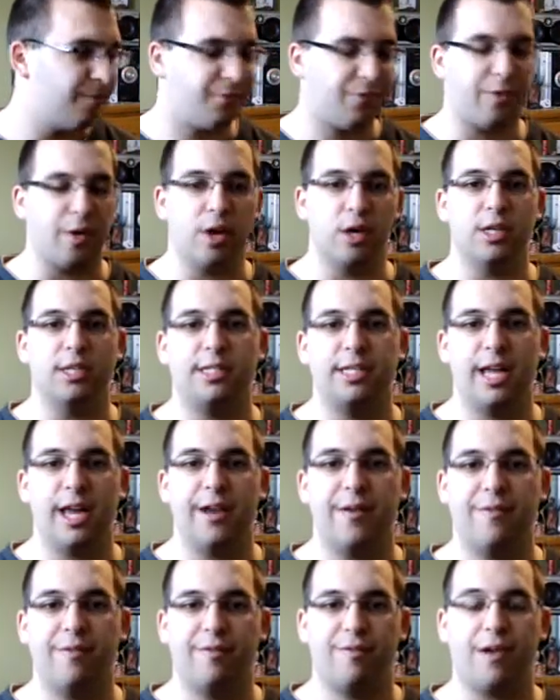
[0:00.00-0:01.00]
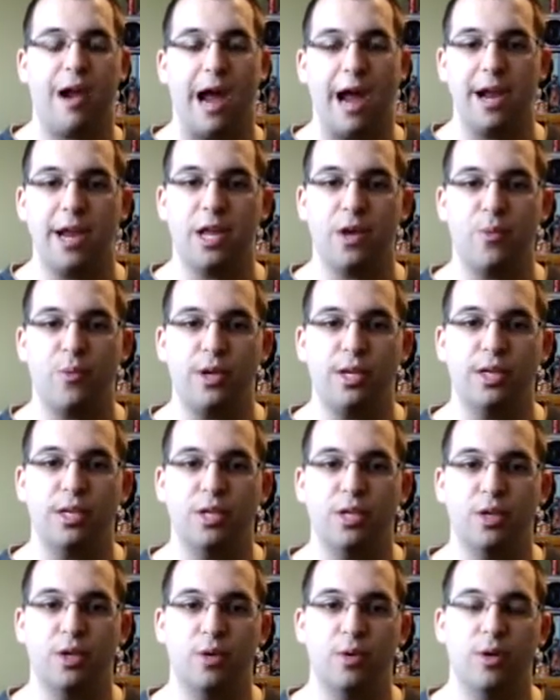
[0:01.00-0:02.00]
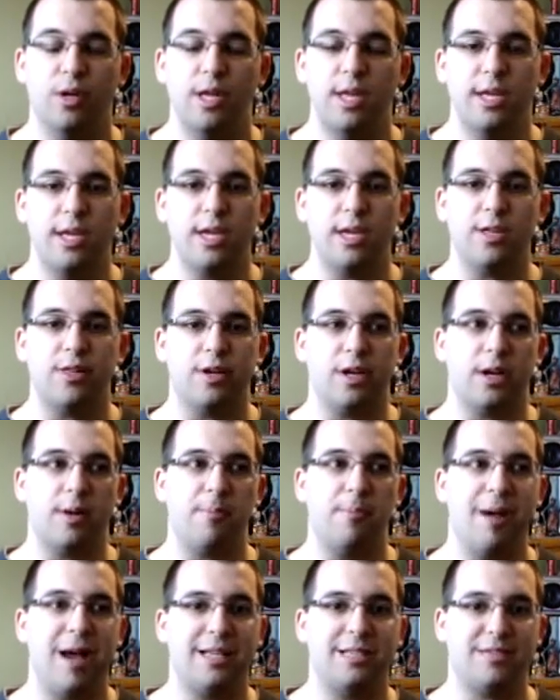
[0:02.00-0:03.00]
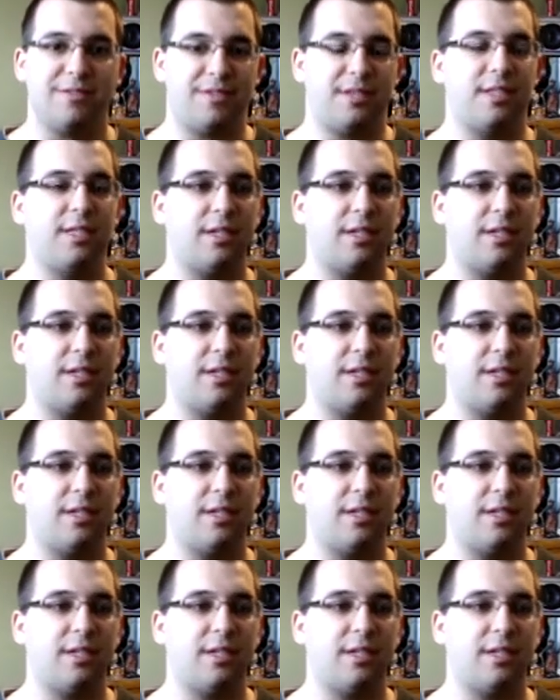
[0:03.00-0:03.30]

Thursday and Friday, we do either best of